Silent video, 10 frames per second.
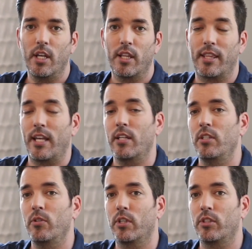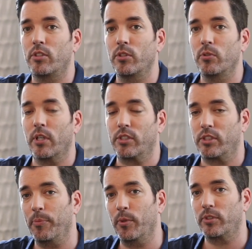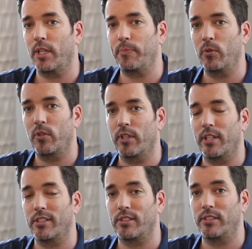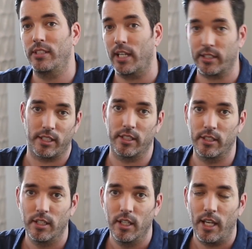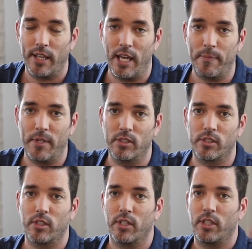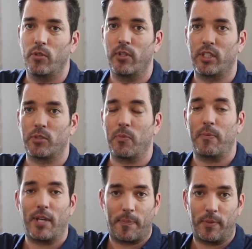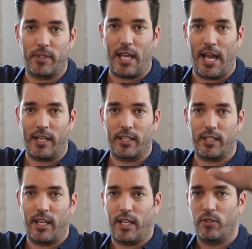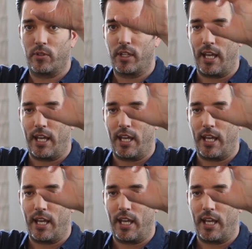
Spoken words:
Then you can do a similar type unit that is ducted, and that means the unit is maybe up in the attic and you can